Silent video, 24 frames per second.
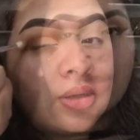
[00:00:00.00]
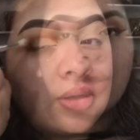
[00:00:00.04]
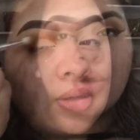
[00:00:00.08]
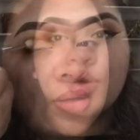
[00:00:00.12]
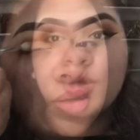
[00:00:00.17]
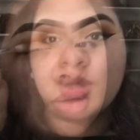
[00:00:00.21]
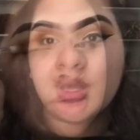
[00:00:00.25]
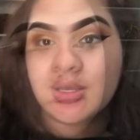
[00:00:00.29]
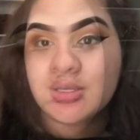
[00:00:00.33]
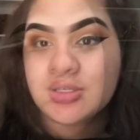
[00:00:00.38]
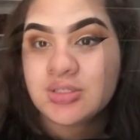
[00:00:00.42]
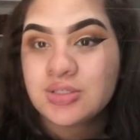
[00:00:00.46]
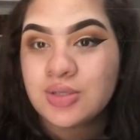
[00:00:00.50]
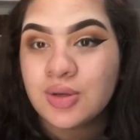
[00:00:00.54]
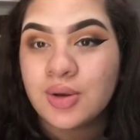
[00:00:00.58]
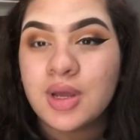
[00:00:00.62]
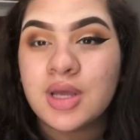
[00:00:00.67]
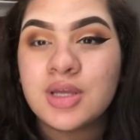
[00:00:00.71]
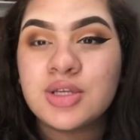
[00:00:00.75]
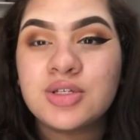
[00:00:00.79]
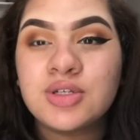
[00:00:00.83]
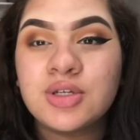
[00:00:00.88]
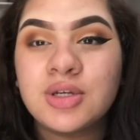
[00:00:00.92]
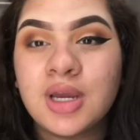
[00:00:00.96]
Okay, so
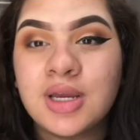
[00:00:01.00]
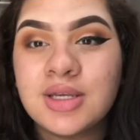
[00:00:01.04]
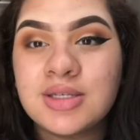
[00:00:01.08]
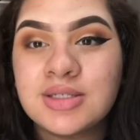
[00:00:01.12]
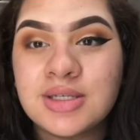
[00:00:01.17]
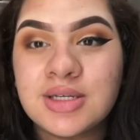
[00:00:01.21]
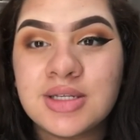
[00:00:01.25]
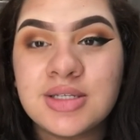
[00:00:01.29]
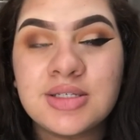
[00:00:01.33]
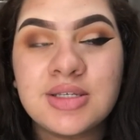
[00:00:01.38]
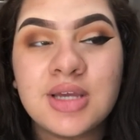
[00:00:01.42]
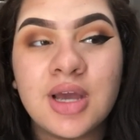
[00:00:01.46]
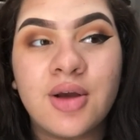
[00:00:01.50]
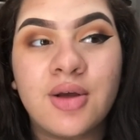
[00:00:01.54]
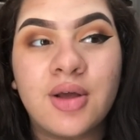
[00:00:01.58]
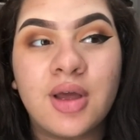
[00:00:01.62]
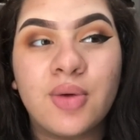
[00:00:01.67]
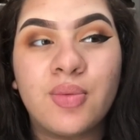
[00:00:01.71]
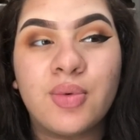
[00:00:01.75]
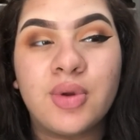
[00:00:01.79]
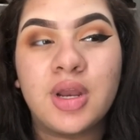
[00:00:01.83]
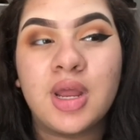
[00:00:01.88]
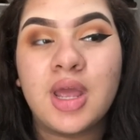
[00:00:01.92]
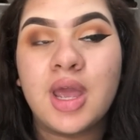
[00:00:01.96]
as you guys can tell, I
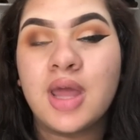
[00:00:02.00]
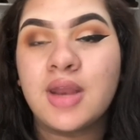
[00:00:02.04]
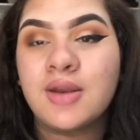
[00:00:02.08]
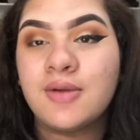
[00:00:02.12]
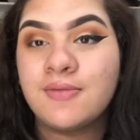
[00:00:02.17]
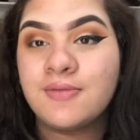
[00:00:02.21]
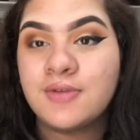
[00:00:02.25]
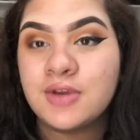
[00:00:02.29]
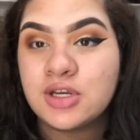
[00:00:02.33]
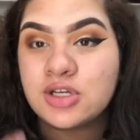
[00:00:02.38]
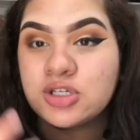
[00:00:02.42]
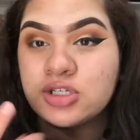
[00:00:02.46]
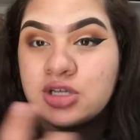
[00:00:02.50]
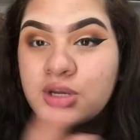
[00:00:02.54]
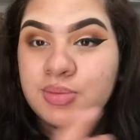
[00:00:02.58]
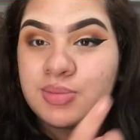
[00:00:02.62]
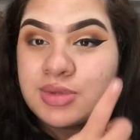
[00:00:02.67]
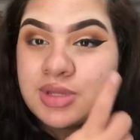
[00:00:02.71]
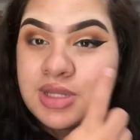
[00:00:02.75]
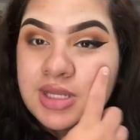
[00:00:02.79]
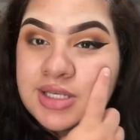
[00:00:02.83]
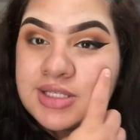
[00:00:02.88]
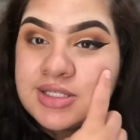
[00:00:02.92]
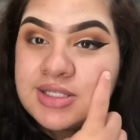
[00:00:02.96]
went ahead and finished
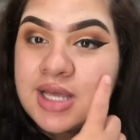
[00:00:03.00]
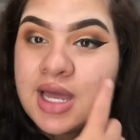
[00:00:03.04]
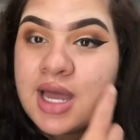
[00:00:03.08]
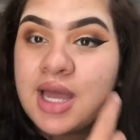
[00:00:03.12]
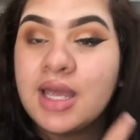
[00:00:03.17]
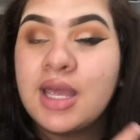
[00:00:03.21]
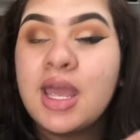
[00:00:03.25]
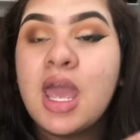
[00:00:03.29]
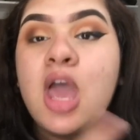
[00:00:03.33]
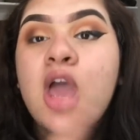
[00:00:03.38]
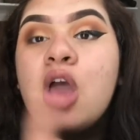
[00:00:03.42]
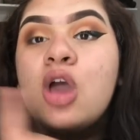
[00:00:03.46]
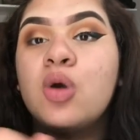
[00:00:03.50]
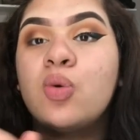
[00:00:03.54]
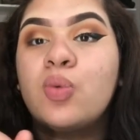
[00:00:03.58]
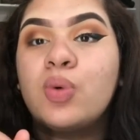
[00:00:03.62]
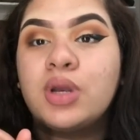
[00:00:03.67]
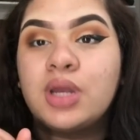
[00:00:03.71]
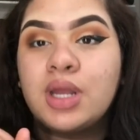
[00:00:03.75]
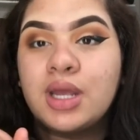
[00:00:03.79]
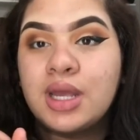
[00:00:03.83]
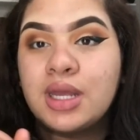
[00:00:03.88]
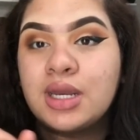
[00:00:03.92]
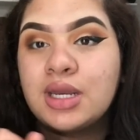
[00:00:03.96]
up this eye,
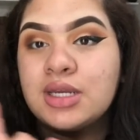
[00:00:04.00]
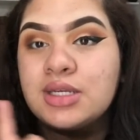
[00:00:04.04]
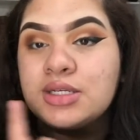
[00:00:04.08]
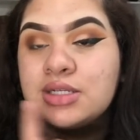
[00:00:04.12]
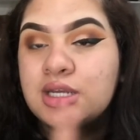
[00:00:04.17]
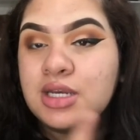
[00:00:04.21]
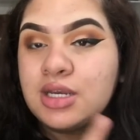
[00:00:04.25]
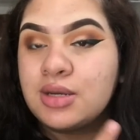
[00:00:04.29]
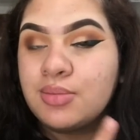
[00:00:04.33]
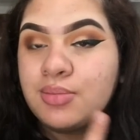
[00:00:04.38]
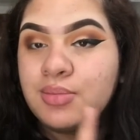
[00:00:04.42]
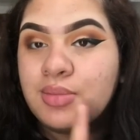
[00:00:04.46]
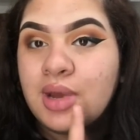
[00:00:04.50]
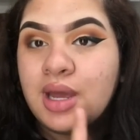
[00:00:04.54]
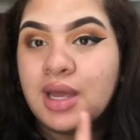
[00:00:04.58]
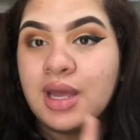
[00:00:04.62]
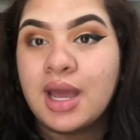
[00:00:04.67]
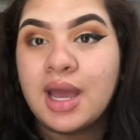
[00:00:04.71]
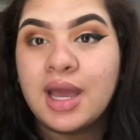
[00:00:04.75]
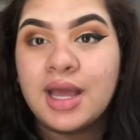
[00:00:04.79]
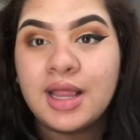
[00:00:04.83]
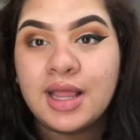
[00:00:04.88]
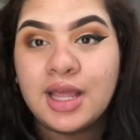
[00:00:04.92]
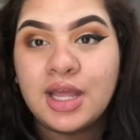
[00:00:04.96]
went ahead and did my
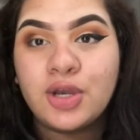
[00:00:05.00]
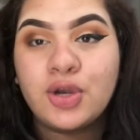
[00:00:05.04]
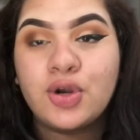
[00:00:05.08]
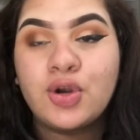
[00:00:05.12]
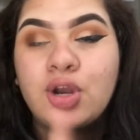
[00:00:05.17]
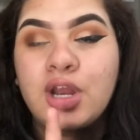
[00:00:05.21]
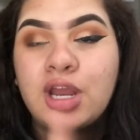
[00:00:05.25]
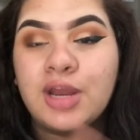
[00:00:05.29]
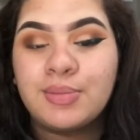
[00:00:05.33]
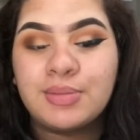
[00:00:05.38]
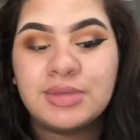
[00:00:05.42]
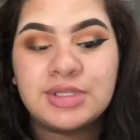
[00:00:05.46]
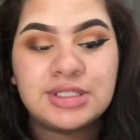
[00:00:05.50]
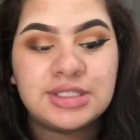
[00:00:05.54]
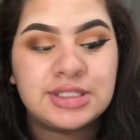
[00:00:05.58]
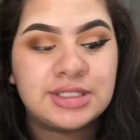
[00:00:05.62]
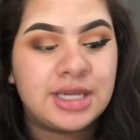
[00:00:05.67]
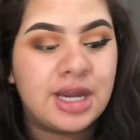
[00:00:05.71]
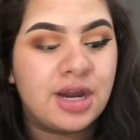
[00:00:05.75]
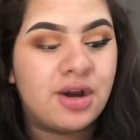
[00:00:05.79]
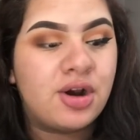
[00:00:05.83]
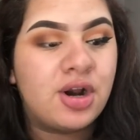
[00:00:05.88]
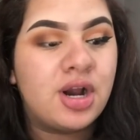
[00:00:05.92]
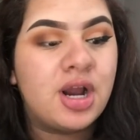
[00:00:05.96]
eyeliner and
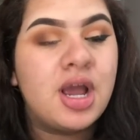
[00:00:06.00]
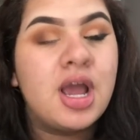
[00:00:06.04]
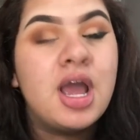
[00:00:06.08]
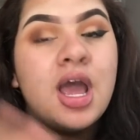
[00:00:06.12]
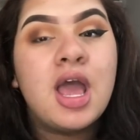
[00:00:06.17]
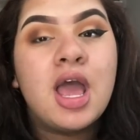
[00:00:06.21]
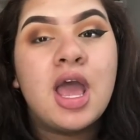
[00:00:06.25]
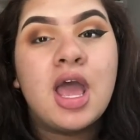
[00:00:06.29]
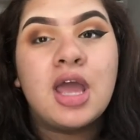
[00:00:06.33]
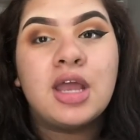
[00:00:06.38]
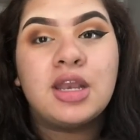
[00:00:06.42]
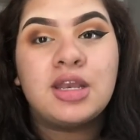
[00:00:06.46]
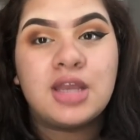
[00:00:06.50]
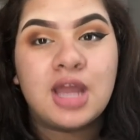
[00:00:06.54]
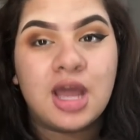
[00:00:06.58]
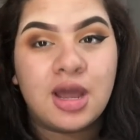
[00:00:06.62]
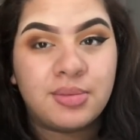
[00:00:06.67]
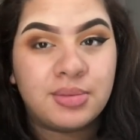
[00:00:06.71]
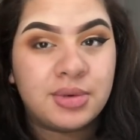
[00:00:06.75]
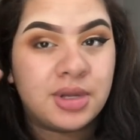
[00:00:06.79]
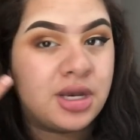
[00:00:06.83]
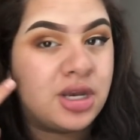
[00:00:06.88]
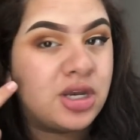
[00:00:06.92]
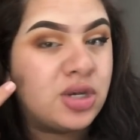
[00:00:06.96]
mascara. Now
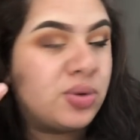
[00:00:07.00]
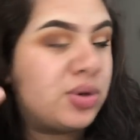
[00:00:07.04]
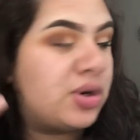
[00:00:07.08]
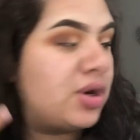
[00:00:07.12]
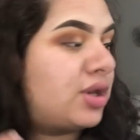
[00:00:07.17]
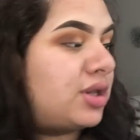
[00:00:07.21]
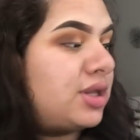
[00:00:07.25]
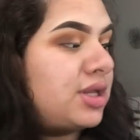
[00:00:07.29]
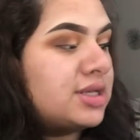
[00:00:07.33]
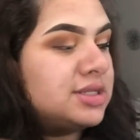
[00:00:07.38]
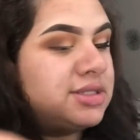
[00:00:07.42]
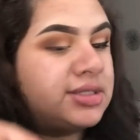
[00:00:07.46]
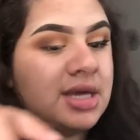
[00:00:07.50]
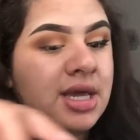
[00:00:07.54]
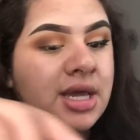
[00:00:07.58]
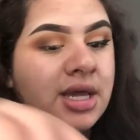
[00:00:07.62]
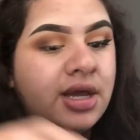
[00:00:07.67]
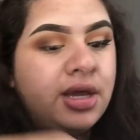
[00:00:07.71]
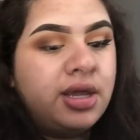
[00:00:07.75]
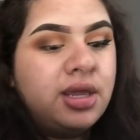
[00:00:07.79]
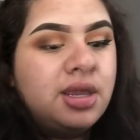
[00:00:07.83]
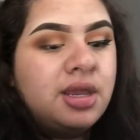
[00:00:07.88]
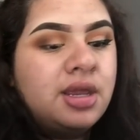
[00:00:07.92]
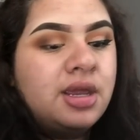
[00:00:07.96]
I'm gonna do it on this
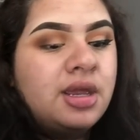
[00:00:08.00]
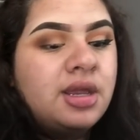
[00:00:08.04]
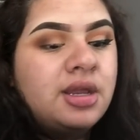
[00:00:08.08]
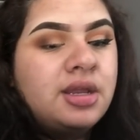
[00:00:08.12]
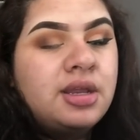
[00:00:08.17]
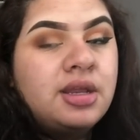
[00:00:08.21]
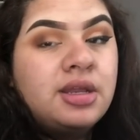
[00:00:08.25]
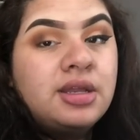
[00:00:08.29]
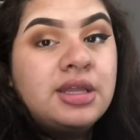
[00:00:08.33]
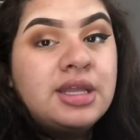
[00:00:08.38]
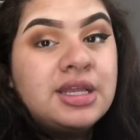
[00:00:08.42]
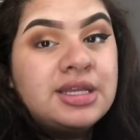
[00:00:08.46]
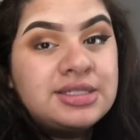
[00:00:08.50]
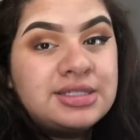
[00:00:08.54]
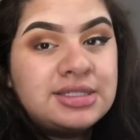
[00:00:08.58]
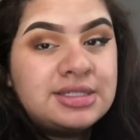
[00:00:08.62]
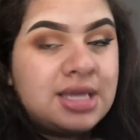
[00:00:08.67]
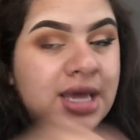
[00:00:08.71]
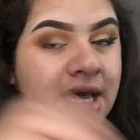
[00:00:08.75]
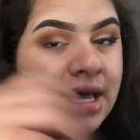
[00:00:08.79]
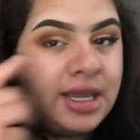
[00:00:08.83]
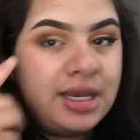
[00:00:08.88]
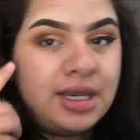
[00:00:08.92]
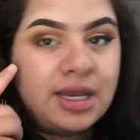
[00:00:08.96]

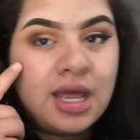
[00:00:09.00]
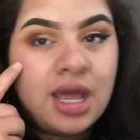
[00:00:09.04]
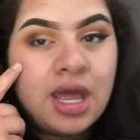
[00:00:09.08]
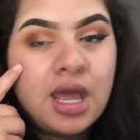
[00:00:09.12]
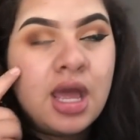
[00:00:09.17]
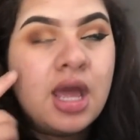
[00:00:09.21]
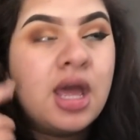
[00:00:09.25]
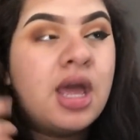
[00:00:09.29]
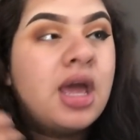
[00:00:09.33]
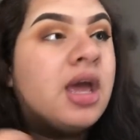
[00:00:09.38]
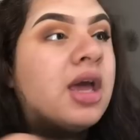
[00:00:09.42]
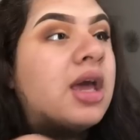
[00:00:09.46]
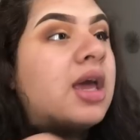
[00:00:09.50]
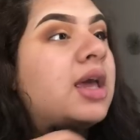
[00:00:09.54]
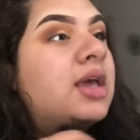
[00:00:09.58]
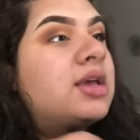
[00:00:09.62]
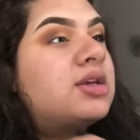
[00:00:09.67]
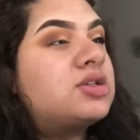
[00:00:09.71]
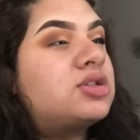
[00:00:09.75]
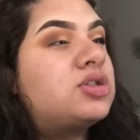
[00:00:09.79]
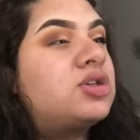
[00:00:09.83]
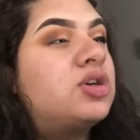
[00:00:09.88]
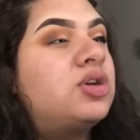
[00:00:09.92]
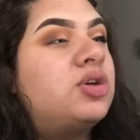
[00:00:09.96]
side,
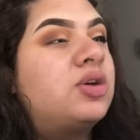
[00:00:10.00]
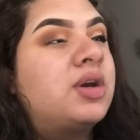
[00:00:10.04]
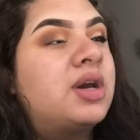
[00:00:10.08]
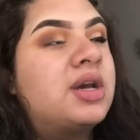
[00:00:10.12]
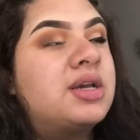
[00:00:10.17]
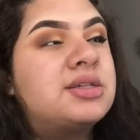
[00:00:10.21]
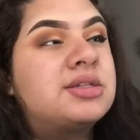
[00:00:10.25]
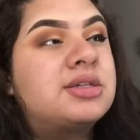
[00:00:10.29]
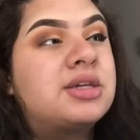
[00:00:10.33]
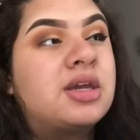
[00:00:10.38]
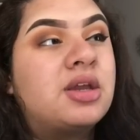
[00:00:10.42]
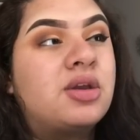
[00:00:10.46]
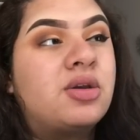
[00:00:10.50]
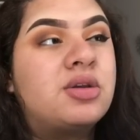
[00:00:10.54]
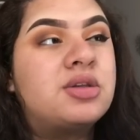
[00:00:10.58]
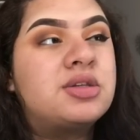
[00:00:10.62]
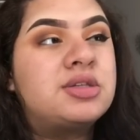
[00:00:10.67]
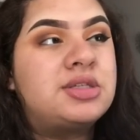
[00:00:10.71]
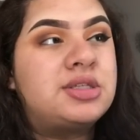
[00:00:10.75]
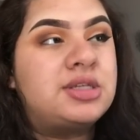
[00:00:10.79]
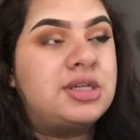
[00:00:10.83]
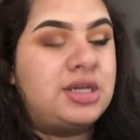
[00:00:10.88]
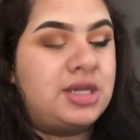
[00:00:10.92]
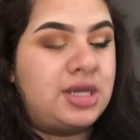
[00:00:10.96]
so you guys can
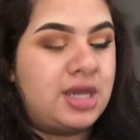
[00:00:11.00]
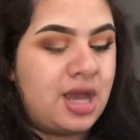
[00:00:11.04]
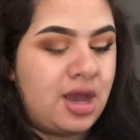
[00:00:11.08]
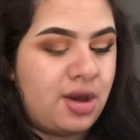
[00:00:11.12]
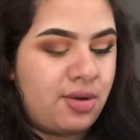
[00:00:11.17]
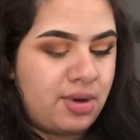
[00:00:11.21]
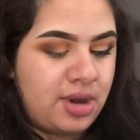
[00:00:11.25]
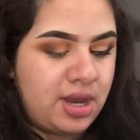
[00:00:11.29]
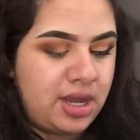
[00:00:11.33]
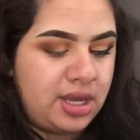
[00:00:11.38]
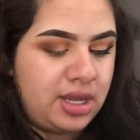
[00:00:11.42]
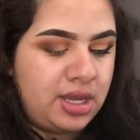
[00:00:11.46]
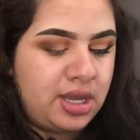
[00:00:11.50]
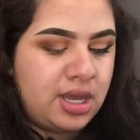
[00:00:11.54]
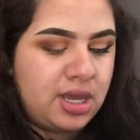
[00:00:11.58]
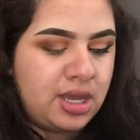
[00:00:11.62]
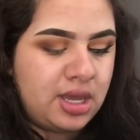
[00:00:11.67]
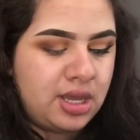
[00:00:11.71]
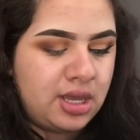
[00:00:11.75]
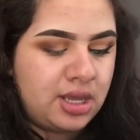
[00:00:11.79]
see how I